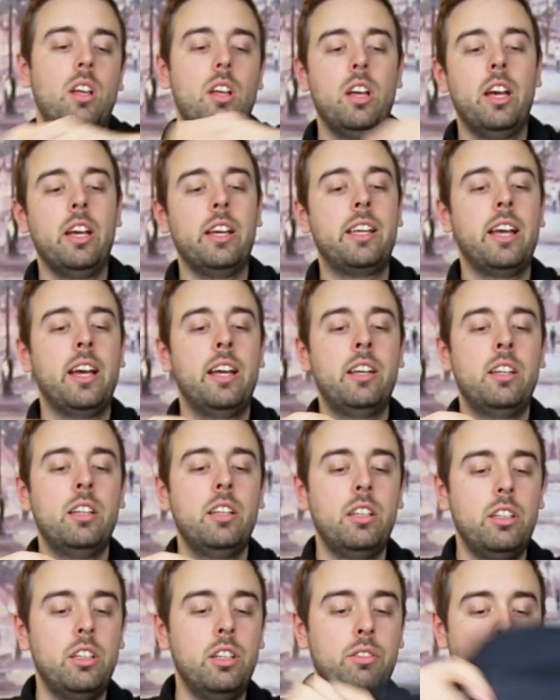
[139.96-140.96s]
again
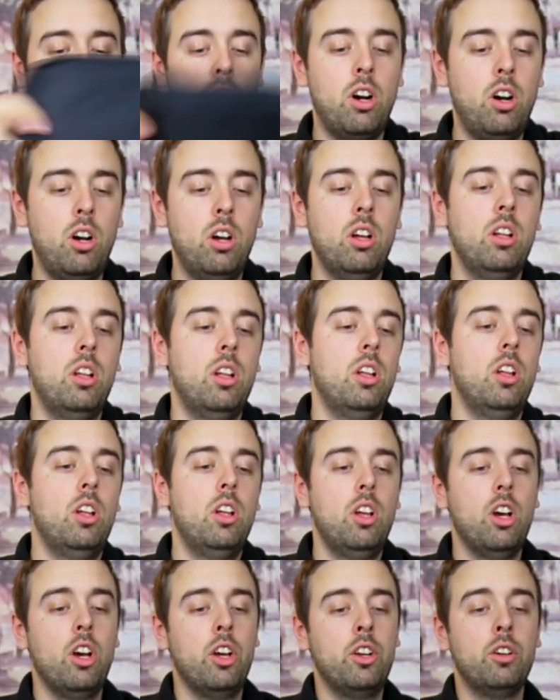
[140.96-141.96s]
you've got
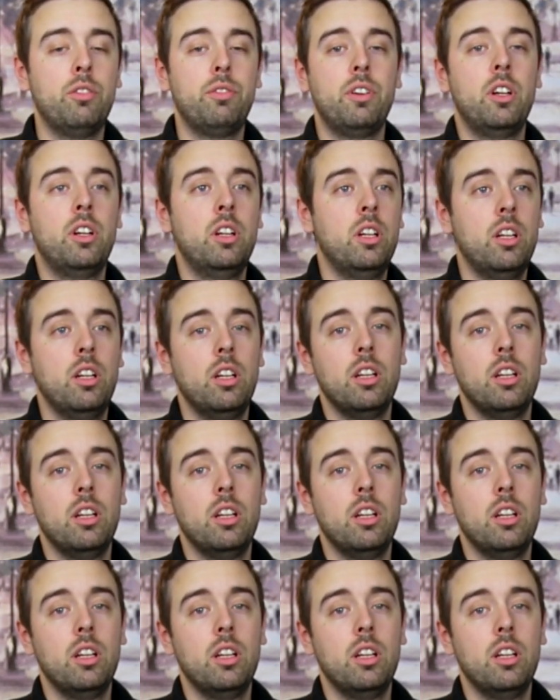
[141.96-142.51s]
another